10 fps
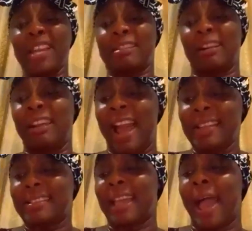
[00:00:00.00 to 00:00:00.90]

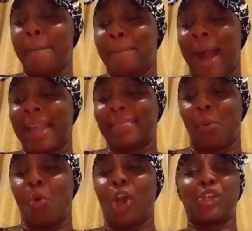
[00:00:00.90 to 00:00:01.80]
cleansed her by the
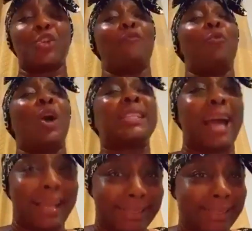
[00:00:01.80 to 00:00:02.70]
washing of water.
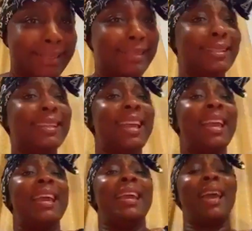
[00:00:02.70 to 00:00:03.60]

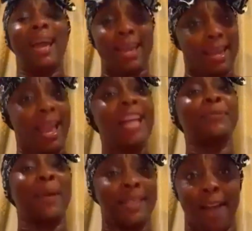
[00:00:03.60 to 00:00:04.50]
Hey,
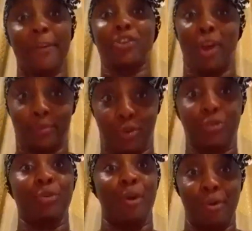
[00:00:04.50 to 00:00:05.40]
husbands have a job to
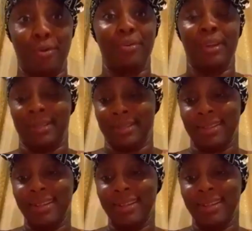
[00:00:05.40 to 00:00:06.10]
do. hey, oh.